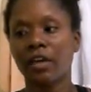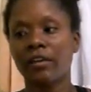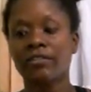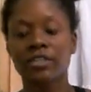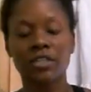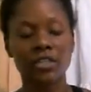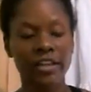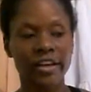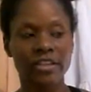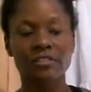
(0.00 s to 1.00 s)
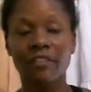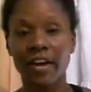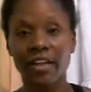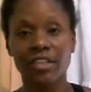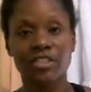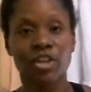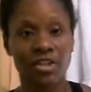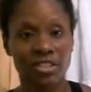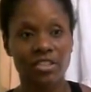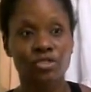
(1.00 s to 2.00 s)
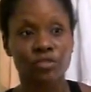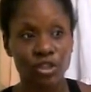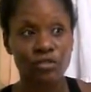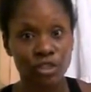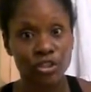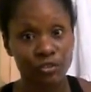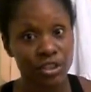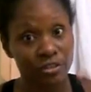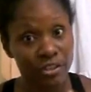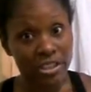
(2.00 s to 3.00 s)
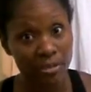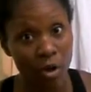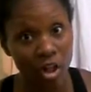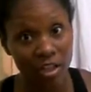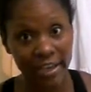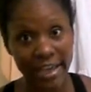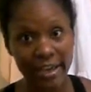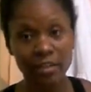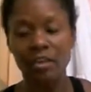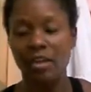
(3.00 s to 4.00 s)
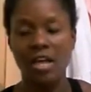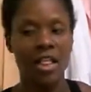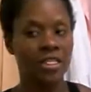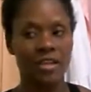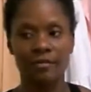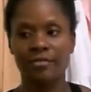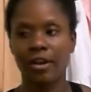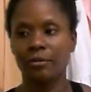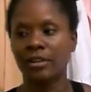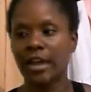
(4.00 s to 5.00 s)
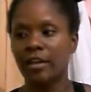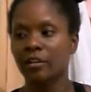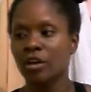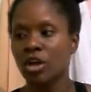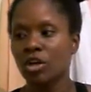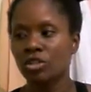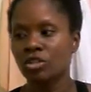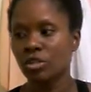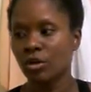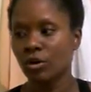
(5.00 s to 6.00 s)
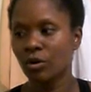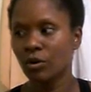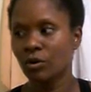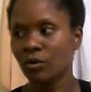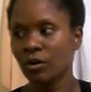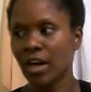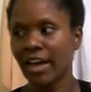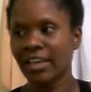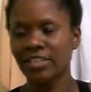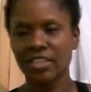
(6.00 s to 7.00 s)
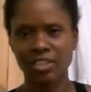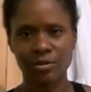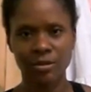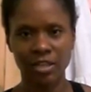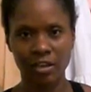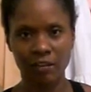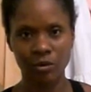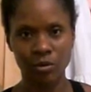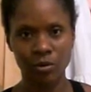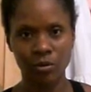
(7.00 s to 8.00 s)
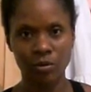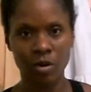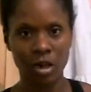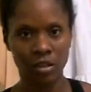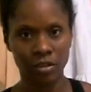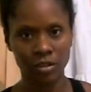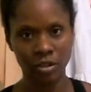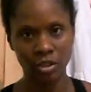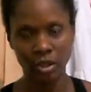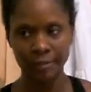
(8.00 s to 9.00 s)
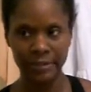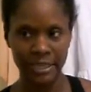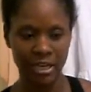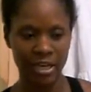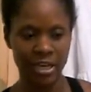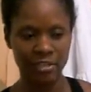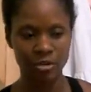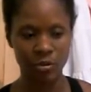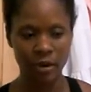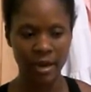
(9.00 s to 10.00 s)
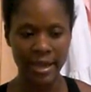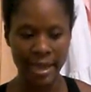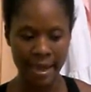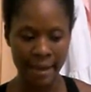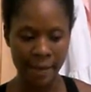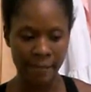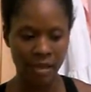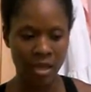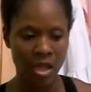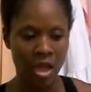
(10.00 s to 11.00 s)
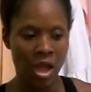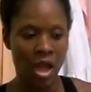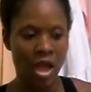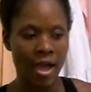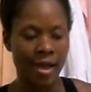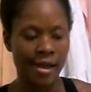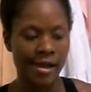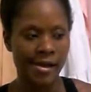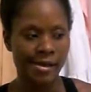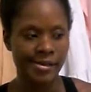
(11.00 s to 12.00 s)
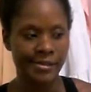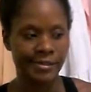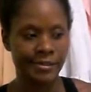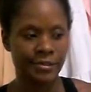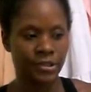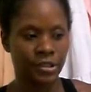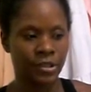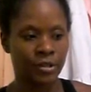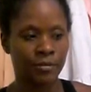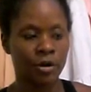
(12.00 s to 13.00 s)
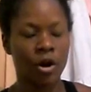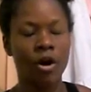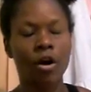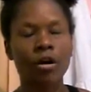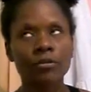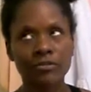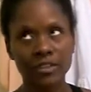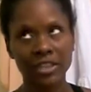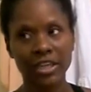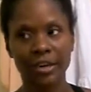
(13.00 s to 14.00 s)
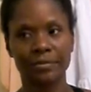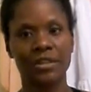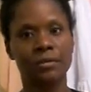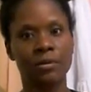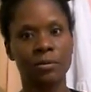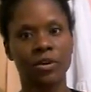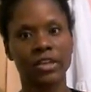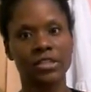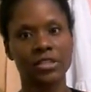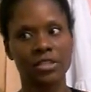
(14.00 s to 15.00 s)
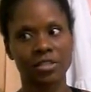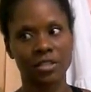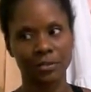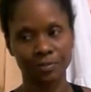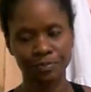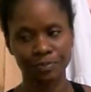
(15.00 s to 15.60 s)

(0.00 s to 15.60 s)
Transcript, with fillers: if it's still there, it's fine. As long as it's really small again, then I'm fine with that. So I guess I just wanted to give you a little update as to where I am. And hopefully I'm going to be more consistent